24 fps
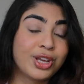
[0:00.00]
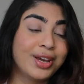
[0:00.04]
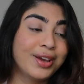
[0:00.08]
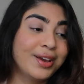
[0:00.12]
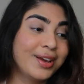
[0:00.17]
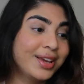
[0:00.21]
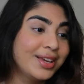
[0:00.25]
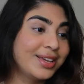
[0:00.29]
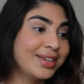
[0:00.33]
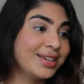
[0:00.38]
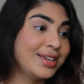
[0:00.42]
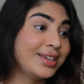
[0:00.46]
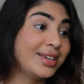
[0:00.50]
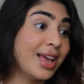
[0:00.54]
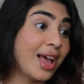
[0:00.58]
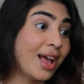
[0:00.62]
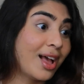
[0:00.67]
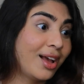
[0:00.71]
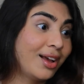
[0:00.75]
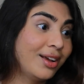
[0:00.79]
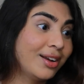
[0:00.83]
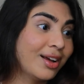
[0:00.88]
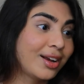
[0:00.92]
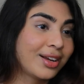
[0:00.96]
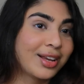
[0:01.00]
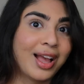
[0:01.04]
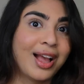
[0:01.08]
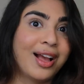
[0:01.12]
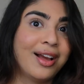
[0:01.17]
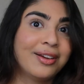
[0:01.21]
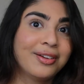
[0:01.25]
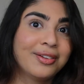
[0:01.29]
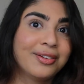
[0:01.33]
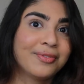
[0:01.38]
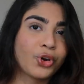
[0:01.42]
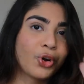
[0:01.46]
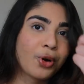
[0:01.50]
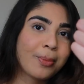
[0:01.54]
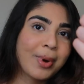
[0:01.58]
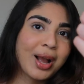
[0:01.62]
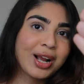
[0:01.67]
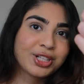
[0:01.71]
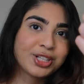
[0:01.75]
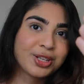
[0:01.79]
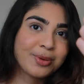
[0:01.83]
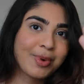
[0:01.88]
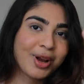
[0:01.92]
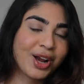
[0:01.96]
it yet. Again,
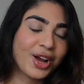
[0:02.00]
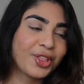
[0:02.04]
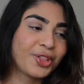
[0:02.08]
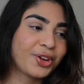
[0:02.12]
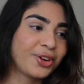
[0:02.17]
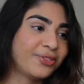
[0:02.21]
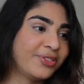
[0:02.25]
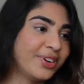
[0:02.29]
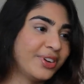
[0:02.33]
throwback to my other